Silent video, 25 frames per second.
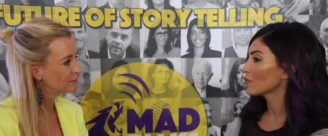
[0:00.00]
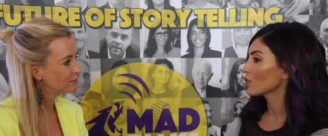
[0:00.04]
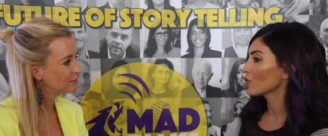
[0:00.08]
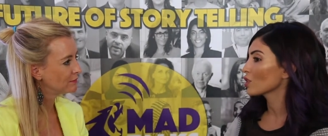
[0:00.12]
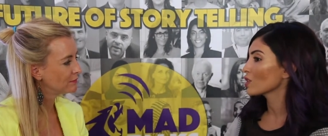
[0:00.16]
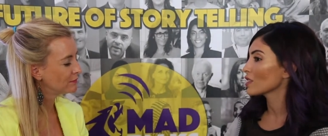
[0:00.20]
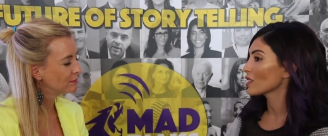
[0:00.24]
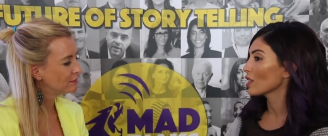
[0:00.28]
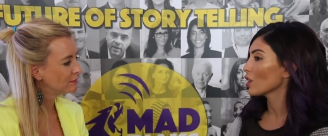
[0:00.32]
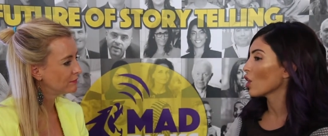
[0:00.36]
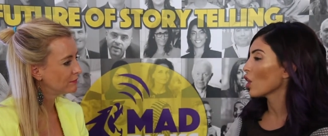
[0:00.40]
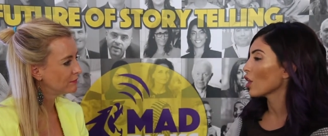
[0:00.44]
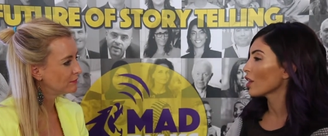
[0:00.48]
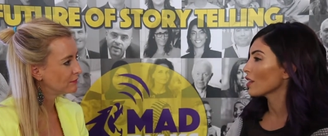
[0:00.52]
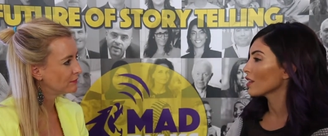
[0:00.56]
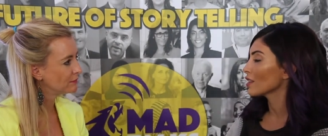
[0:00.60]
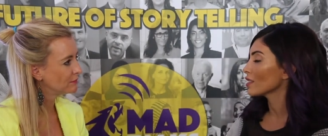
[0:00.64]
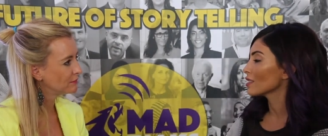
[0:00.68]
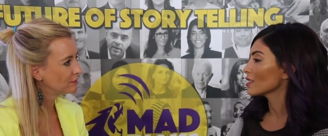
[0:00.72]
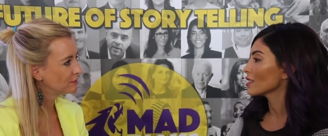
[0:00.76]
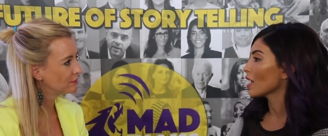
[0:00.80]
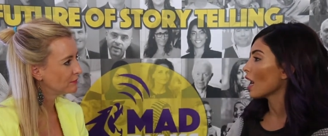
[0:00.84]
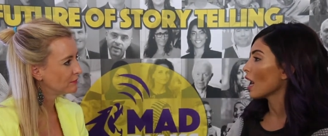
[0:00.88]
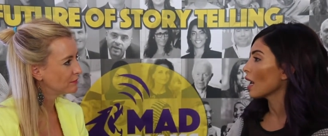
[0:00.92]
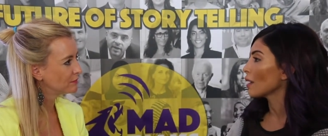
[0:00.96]
Speaker 1: because um, a lot of
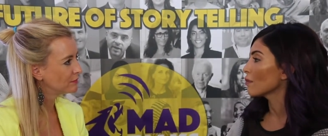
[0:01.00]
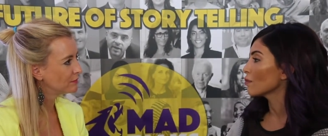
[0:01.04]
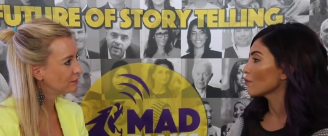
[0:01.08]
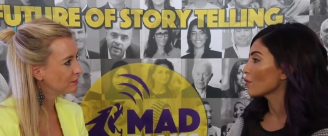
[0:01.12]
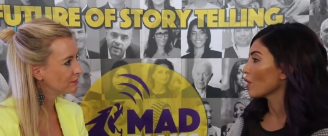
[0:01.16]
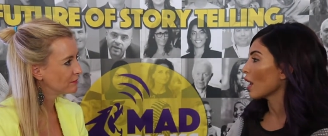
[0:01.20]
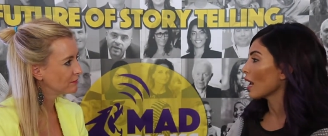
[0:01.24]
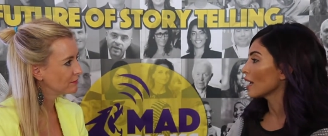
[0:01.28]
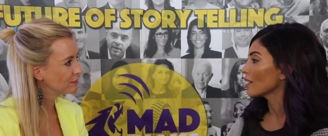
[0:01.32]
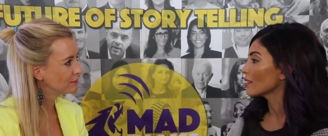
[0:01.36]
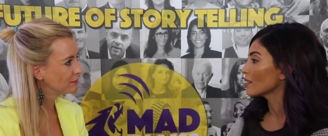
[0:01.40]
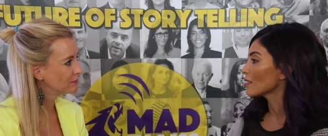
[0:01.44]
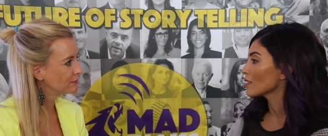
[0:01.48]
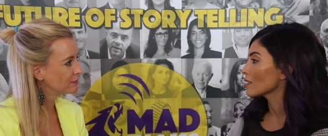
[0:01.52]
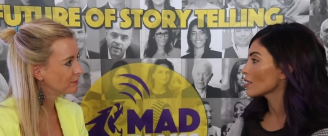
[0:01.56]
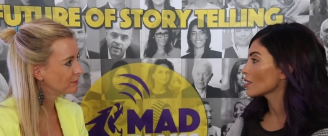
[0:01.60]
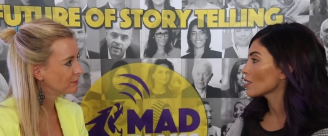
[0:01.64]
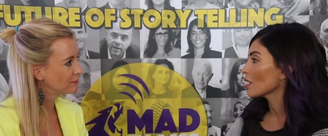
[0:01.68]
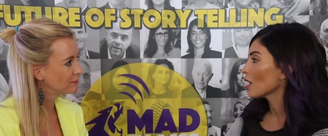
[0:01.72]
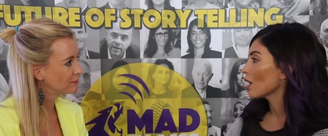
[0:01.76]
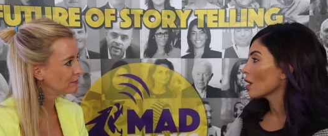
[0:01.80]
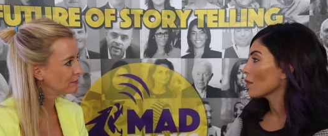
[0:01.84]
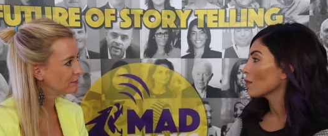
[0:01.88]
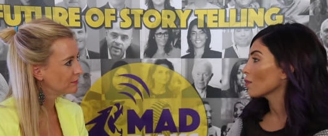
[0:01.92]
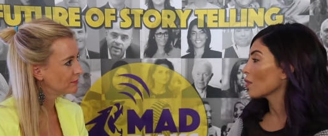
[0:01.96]
the time brands
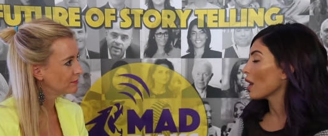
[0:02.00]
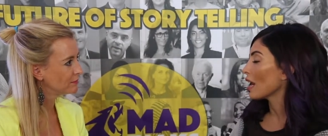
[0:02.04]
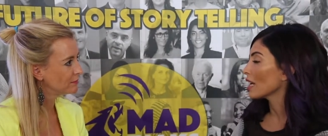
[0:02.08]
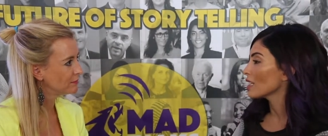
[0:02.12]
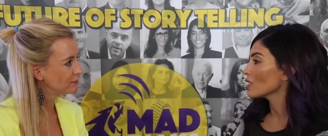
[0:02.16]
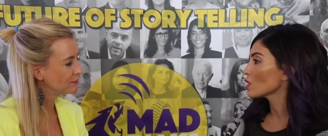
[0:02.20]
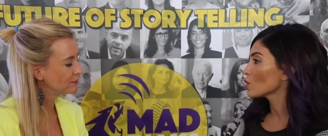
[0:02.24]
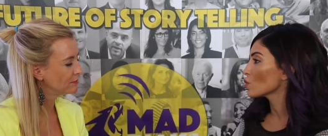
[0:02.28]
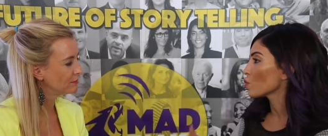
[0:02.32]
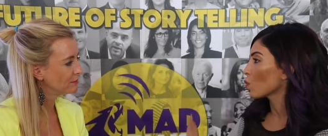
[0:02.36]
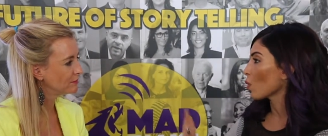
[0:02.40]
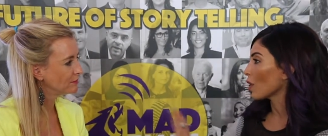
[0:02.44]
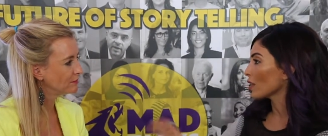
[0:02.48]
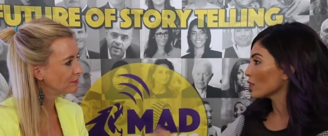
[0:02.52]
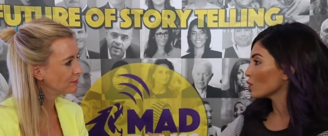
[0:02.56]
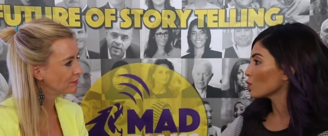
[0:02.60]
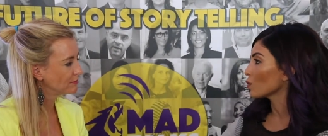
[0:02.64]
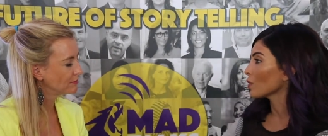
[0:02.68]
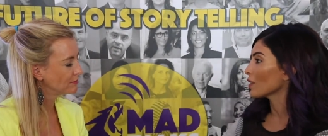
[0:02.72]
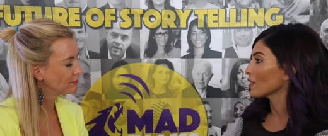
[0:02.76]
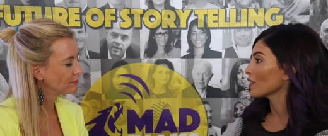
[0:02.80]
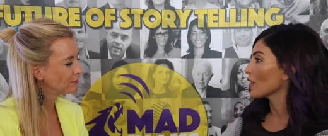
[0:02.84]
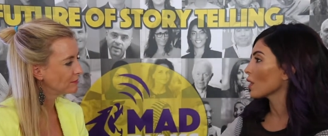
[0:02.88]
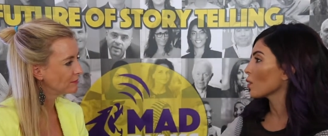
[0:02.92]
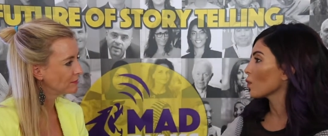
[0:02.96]
brands want
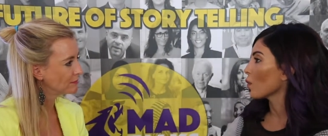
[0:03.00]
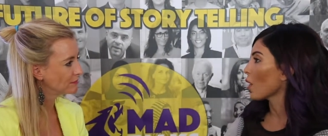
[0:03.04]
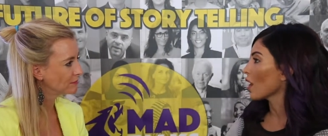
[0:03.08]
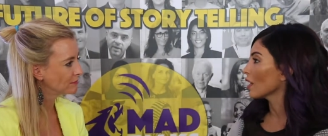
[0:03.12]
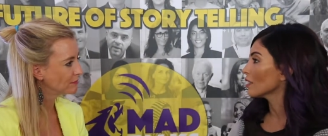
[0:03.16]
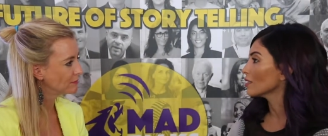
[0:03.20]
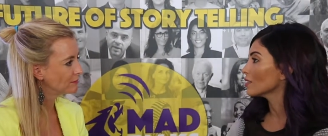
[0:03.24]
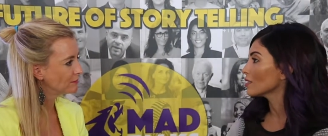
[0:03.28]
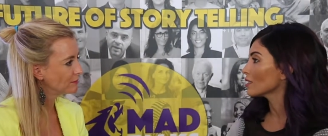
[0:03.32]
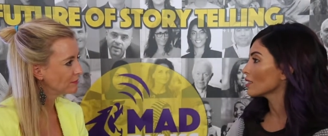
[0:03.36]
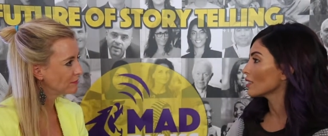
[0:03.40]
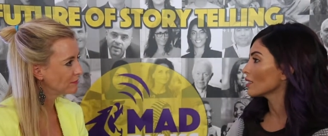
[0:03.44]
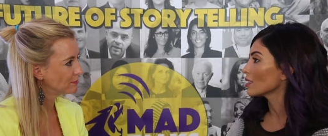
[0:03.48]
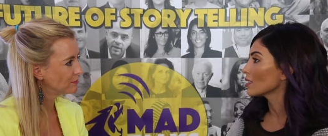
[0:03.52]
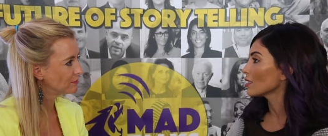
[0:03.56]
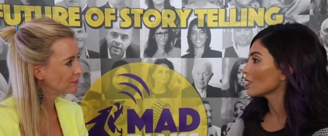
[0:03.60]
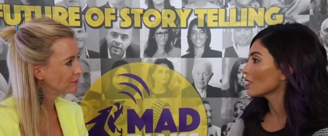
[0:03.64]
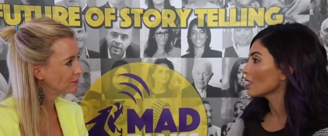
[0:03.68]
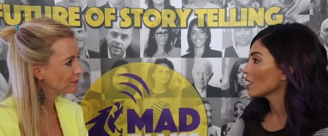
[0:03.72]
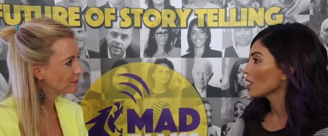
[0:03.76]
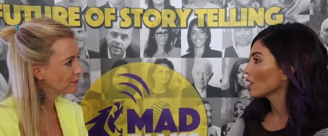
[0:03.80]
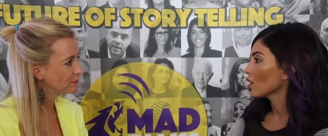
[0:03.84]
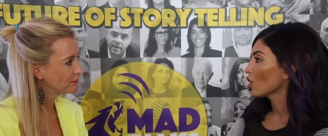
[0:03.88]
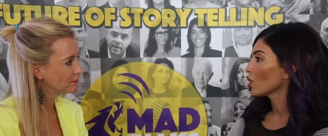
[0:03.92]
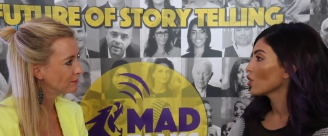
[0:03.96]
what they want, and
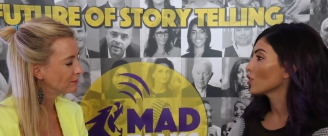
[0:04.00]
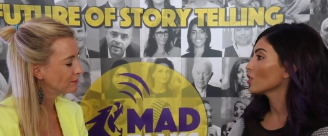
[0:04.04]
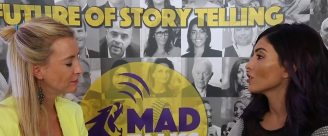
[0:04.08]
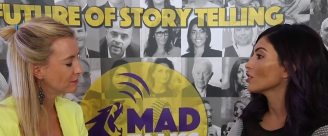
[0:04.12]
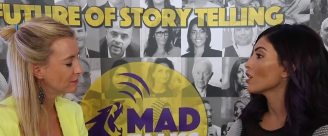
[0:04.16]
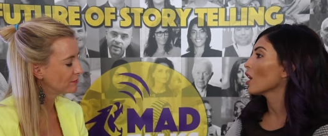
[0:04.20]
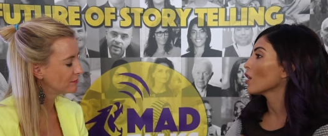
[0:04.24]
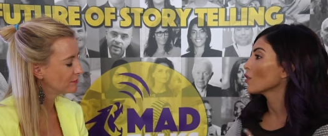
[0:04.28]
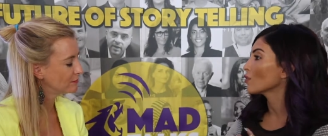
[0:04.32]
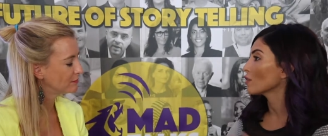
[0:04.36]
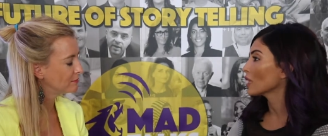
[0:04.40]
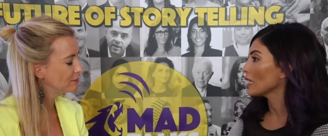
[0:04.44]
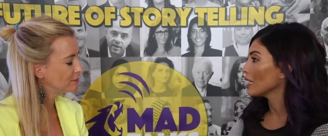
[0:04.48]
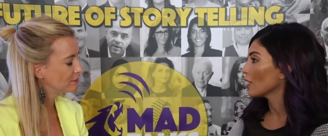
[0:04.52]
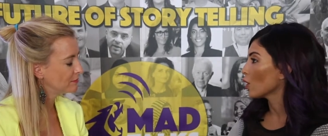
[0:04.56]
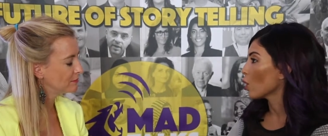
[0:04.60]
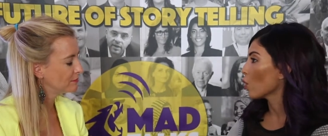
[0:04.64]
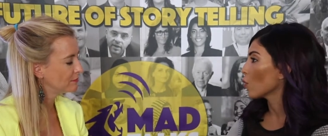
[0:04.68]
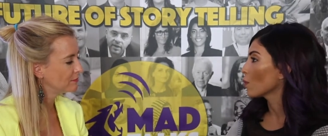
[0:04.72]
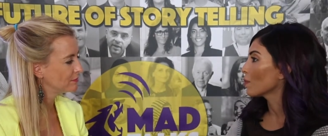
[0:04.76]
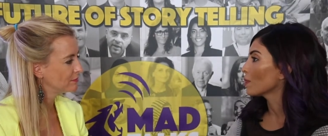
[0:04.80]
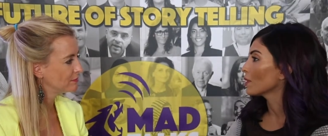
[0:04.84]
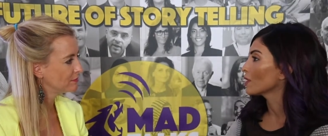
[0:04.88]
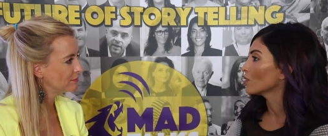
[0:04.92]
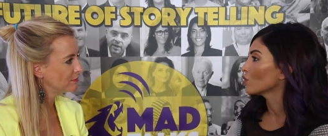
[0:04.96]
they're not really
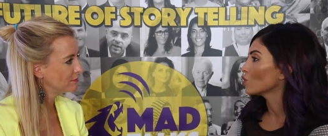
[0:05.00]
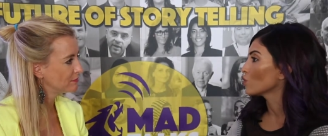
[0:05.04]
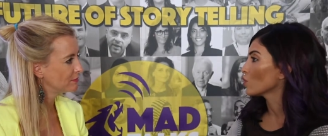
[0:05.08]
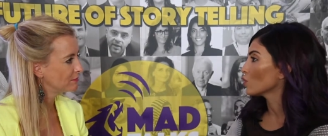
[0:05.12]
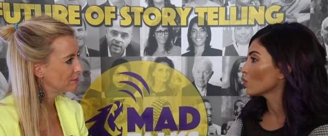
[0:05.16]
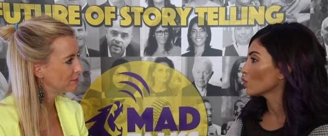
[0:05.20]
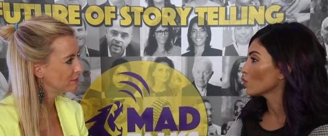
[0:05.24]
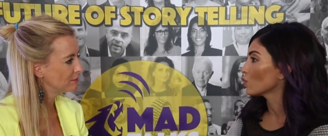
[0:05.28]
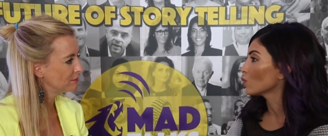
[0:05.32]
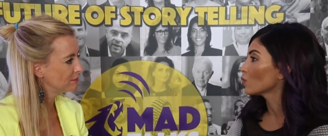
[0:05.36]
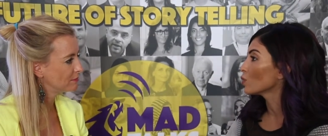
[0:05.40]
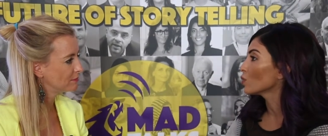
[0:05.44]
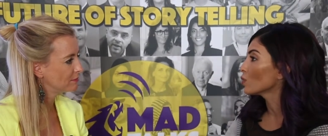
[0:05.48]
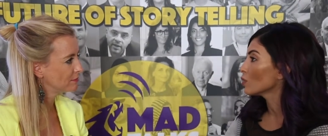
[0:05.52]
open to.